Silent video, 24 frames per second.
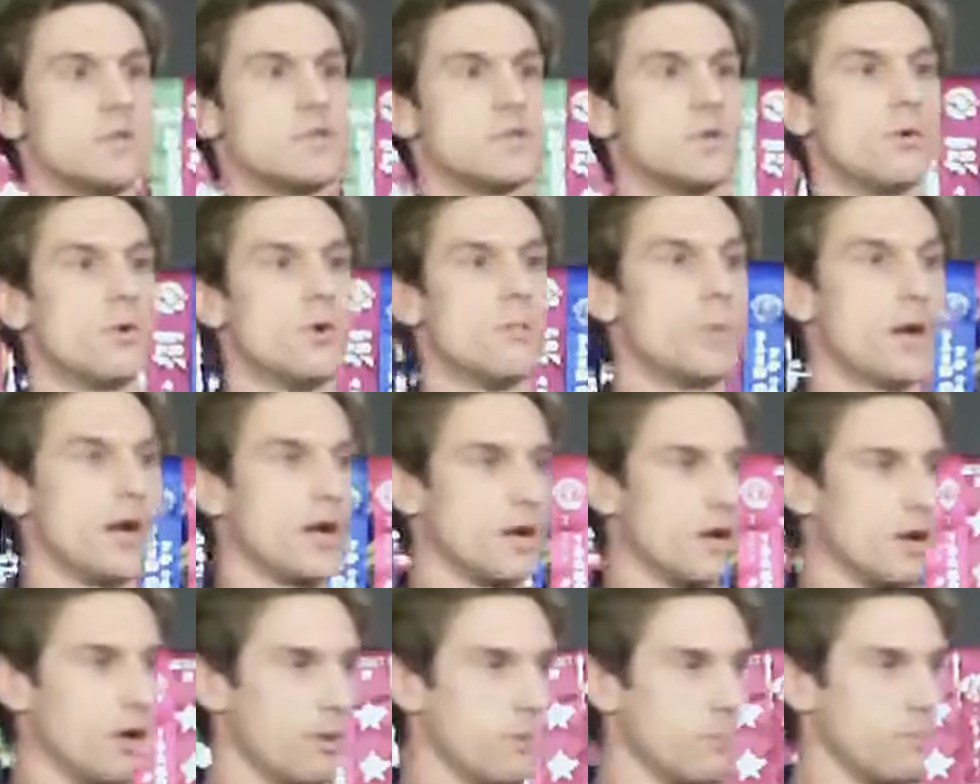So I went
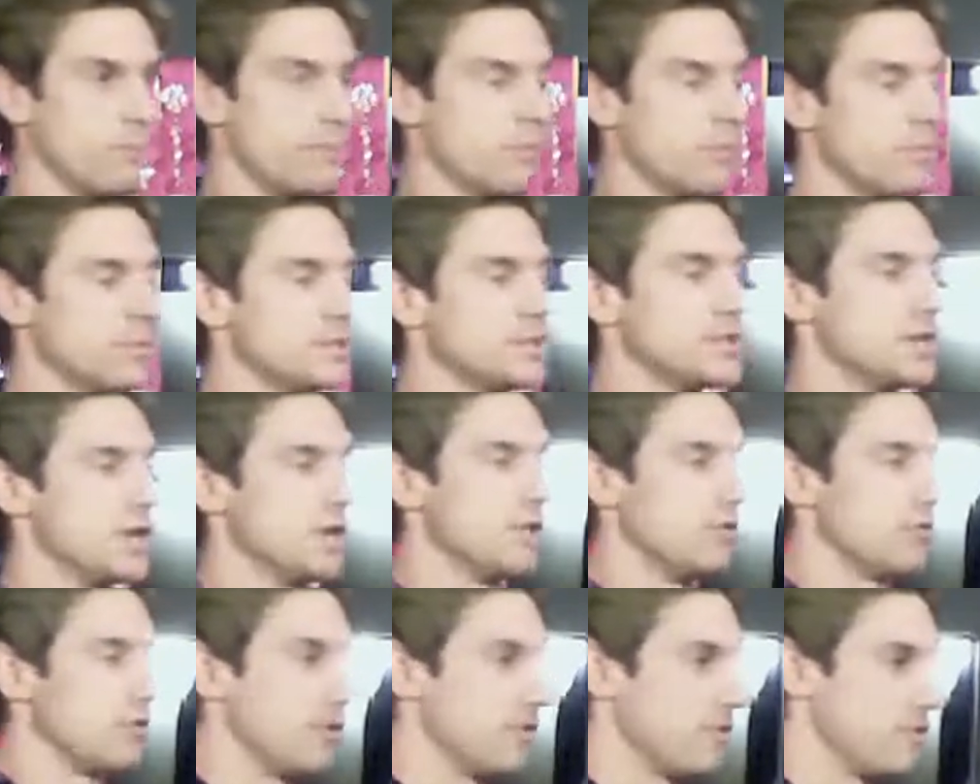back home,
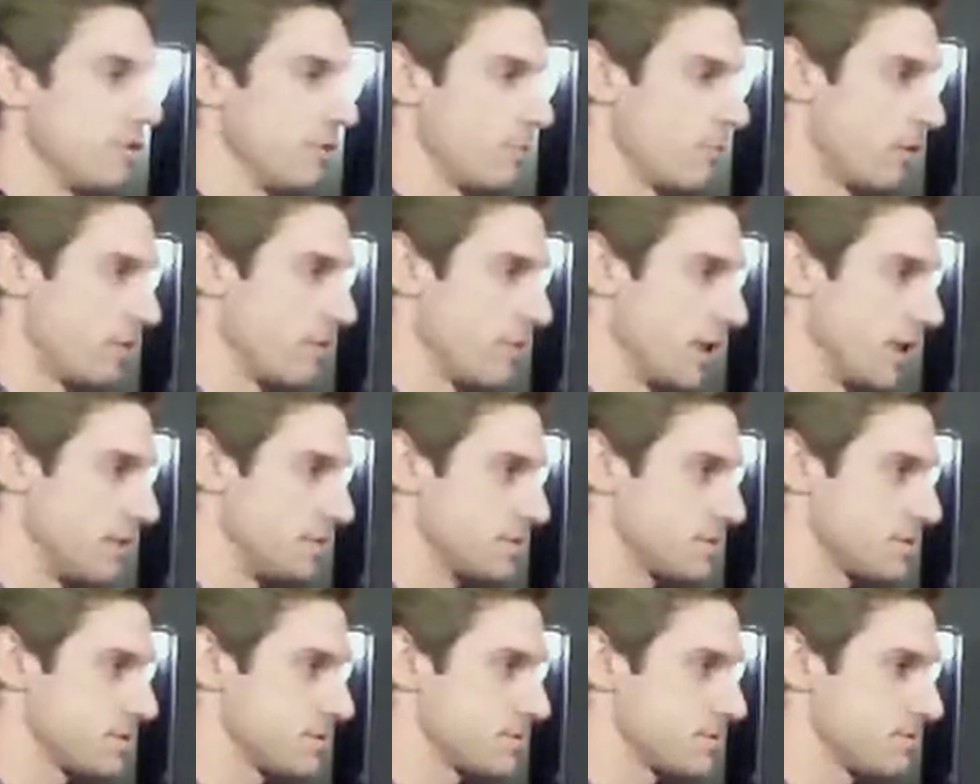studied for a few more
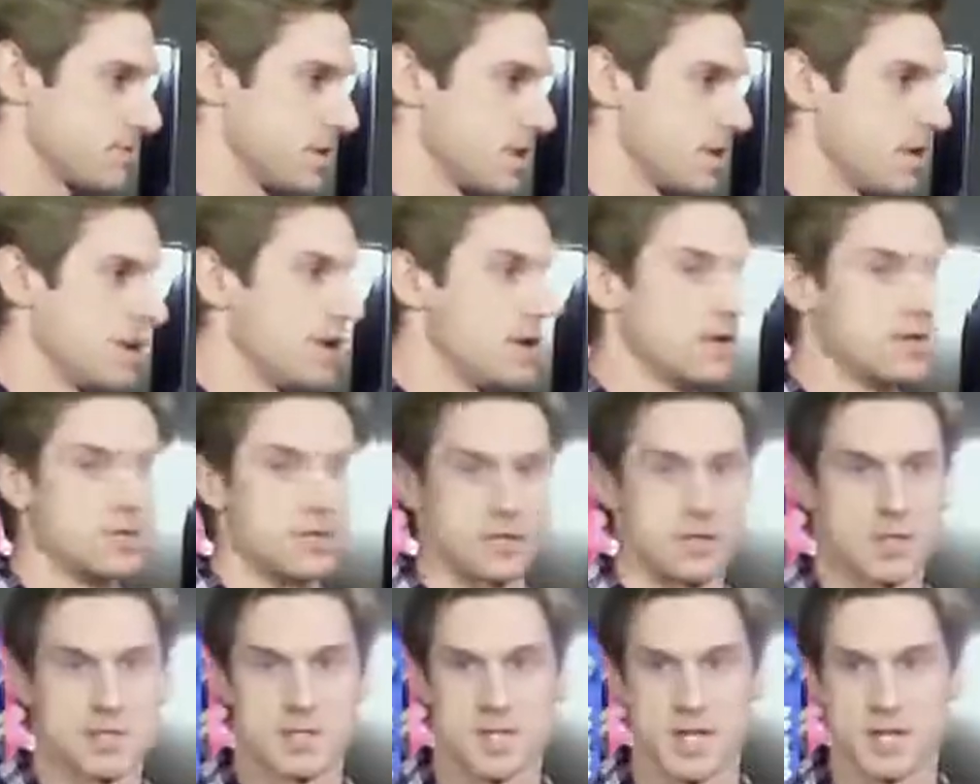months,
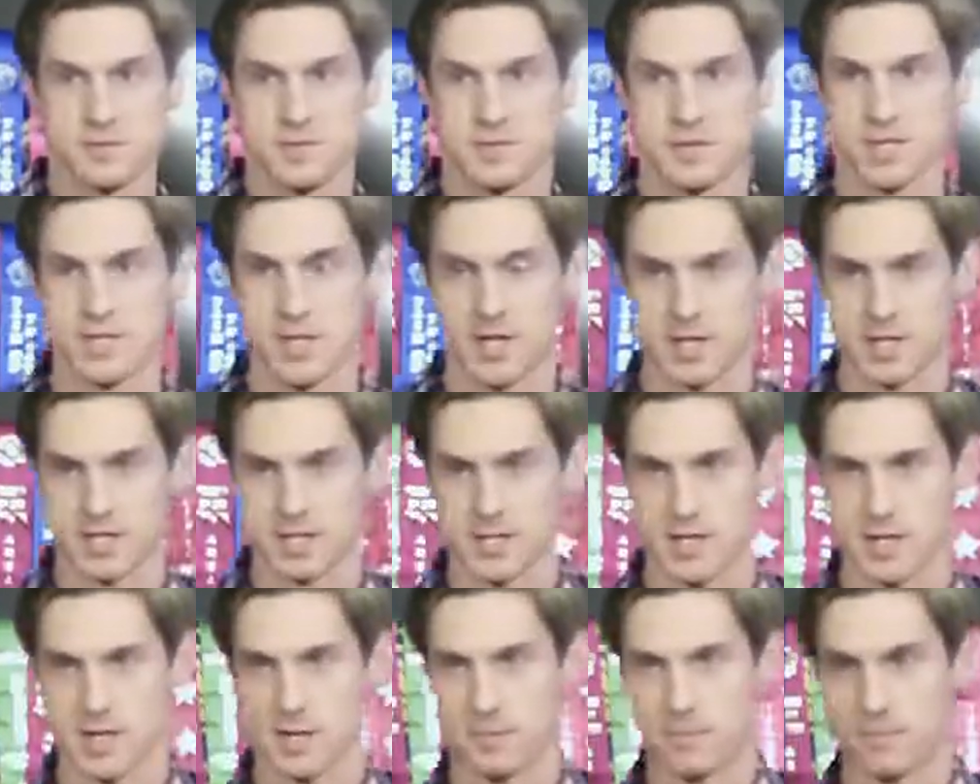took the test for a second
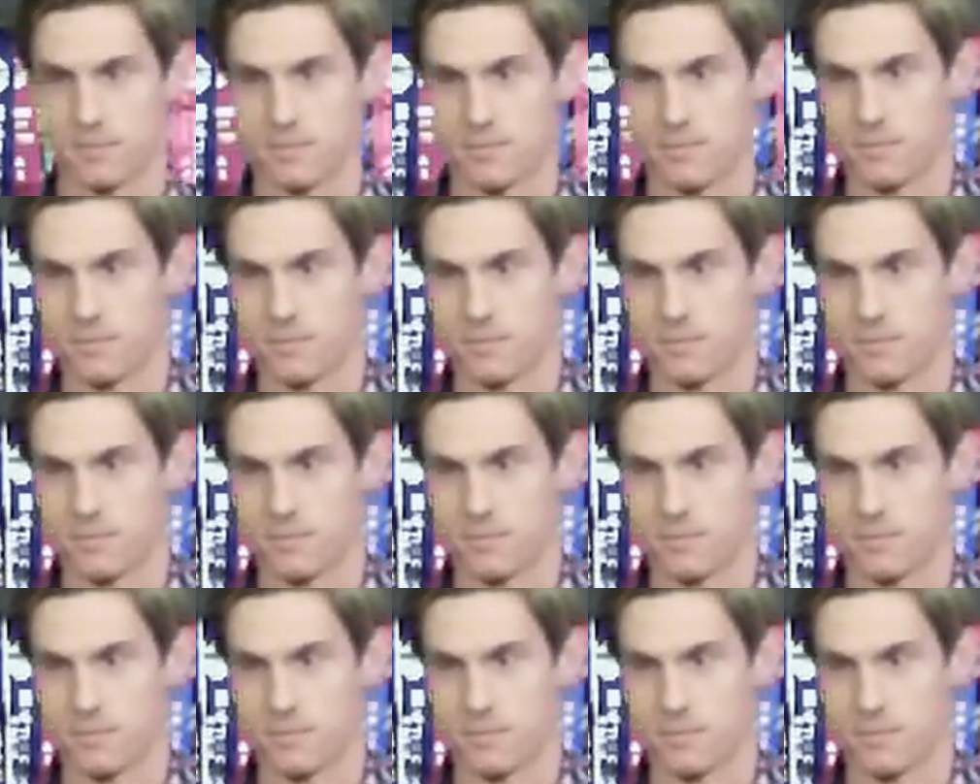time,